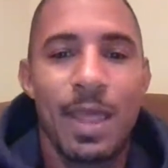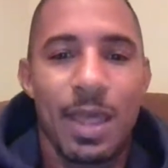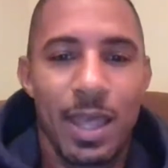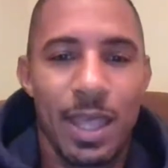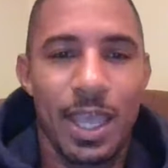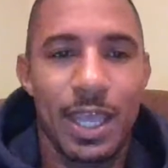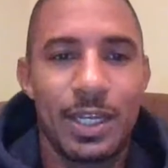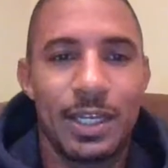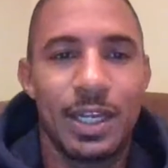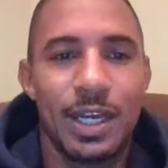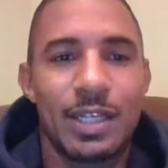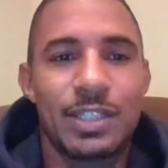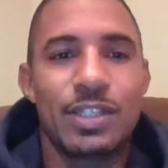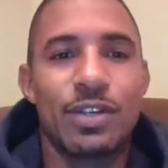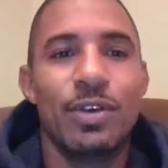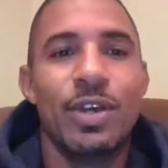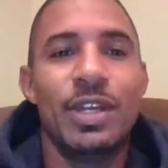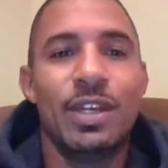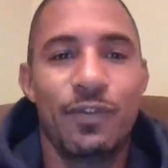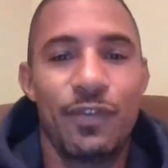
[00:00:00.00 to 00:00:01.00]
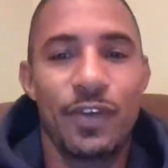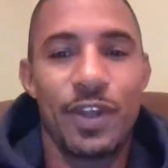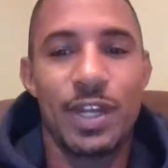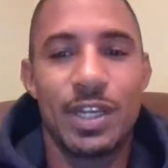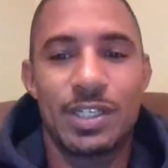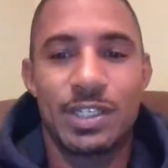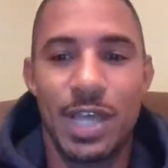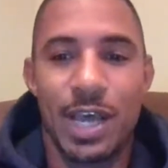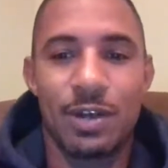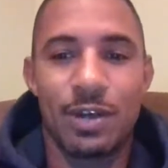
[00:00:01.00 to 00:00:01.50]
And so he defended
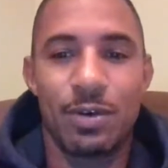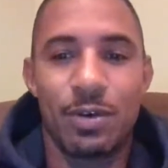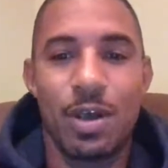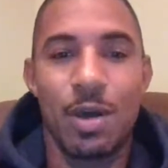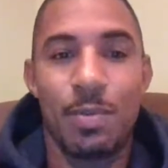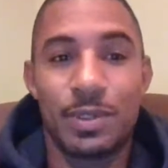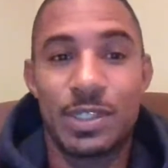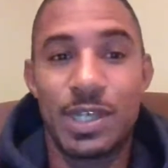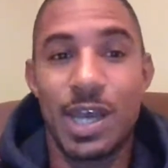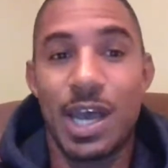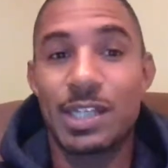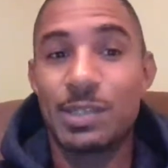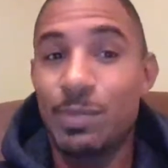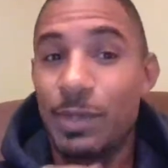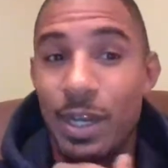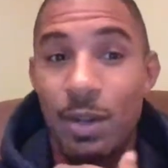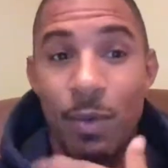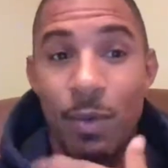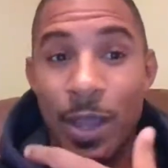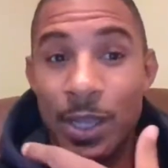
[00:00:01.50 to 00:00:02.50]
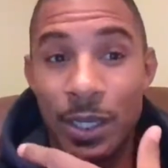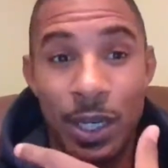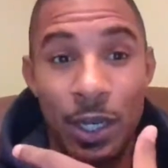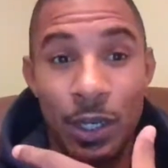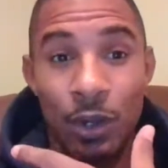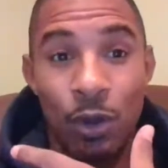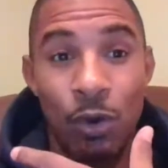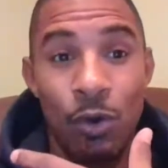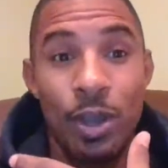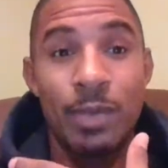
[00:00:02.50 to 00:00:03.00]
his title a couple of times. But anyway, you
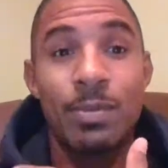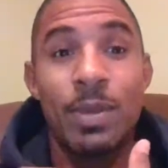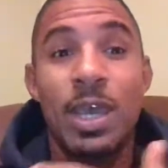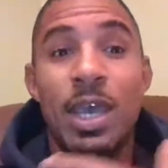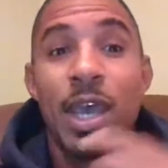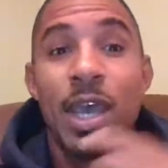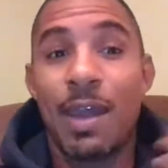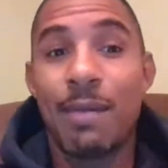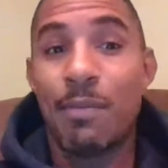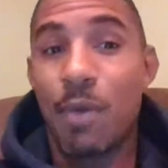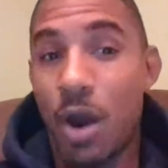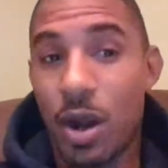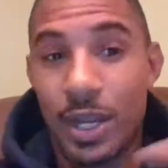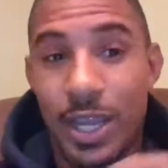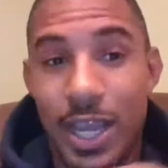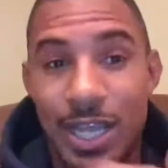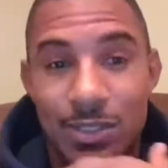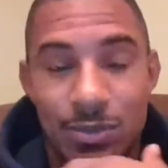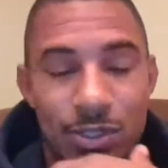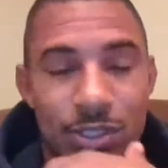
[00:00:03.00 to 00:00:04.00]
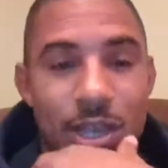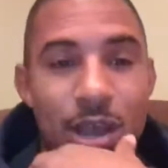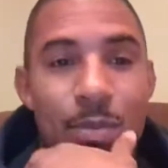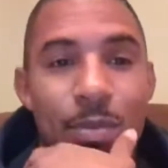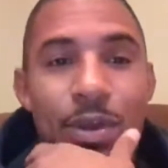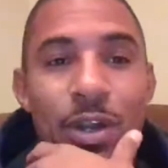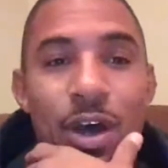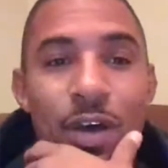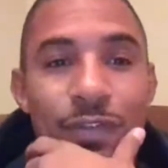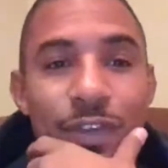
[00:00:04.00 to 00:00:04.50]
didn't know him. And Marquez was
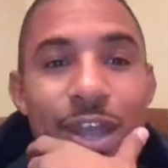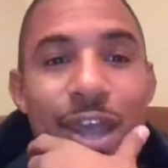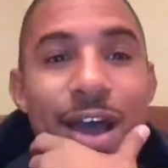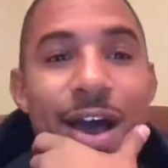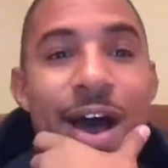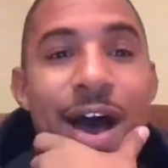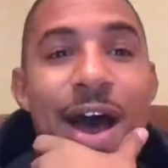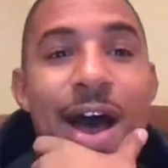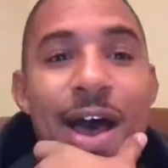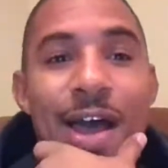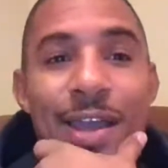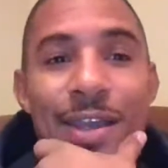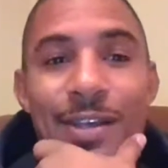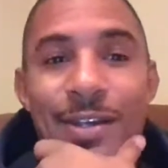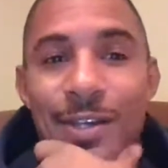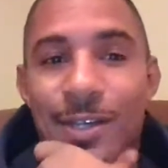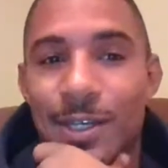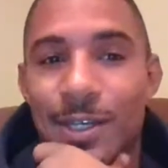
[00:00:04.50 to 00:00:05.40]
coming off that high.